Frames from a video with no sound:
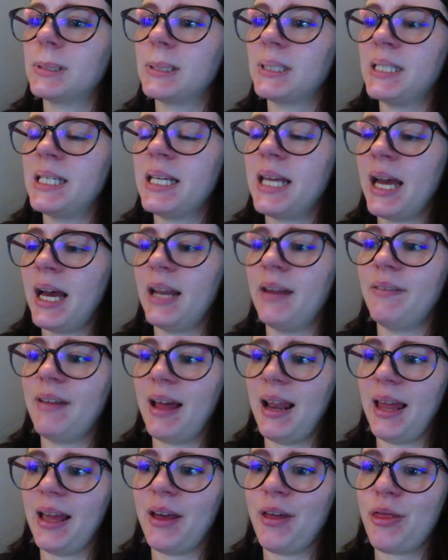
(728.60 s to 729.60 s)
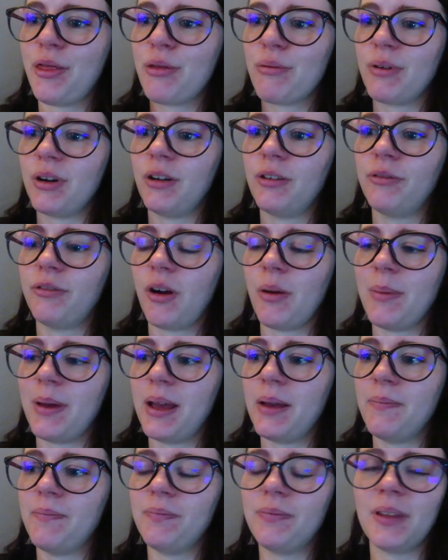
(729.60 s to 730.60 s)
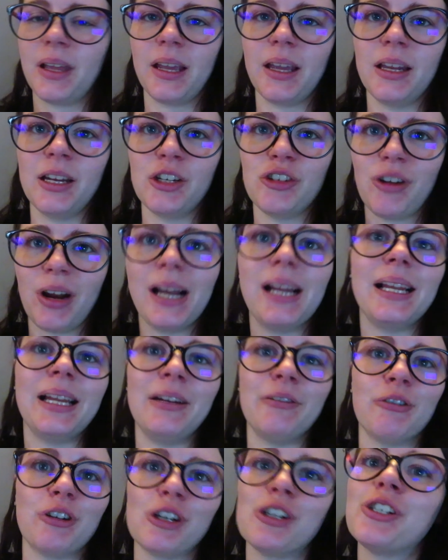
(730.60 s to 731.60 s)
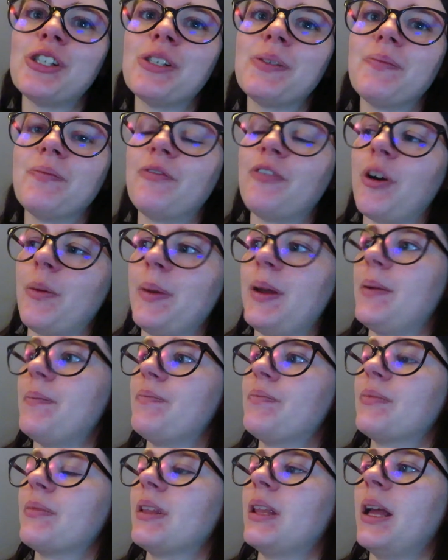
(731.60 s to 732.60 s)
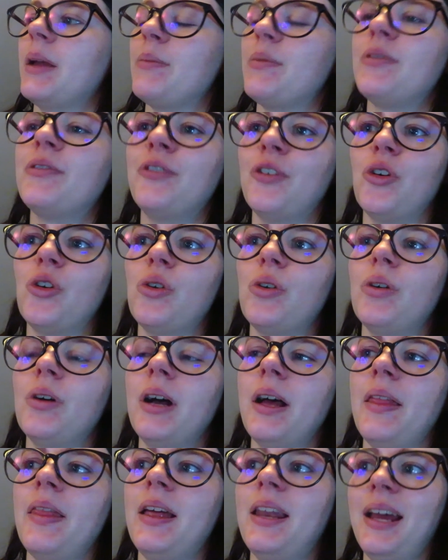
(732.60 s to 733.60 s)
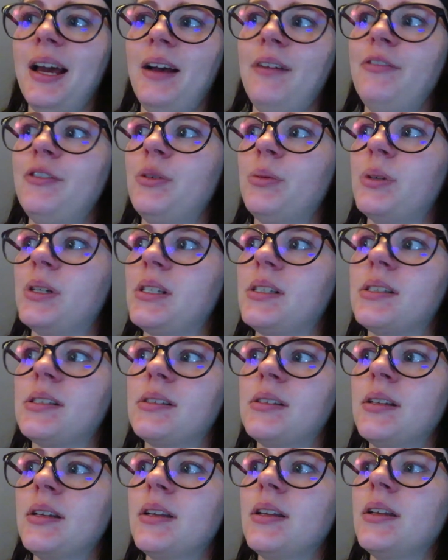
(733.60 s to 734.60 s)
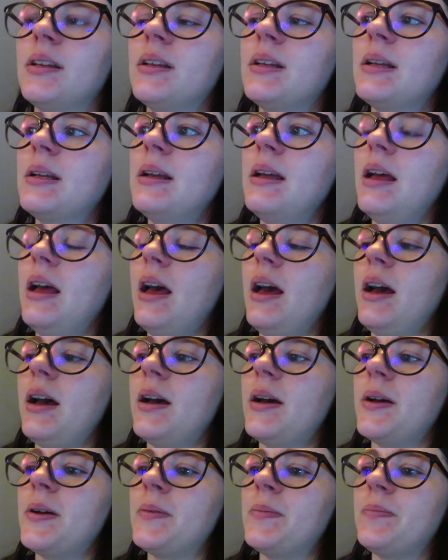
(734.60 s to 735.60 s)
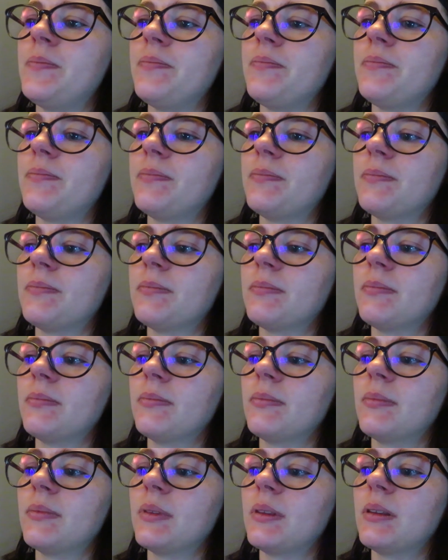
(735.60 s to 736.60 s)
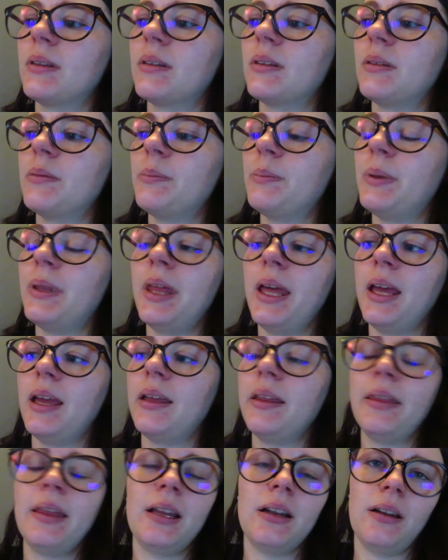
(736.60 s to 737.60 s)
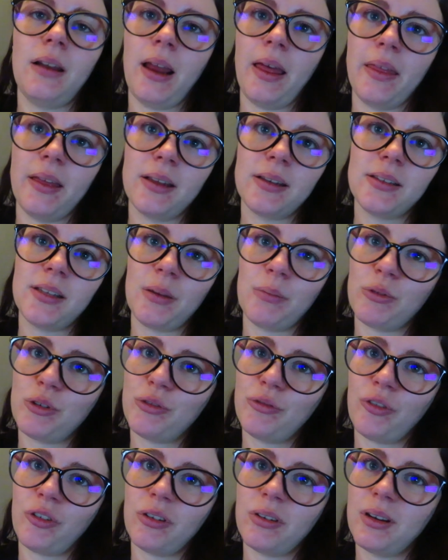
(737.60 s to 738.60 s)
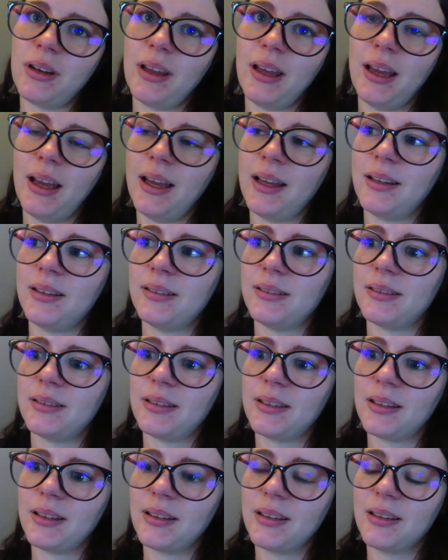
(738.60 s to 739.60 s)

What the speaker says: you kind of get like a thrill from it, like an adrenaline rush from it, like before and then afterwards. But they look like they had so much fun, and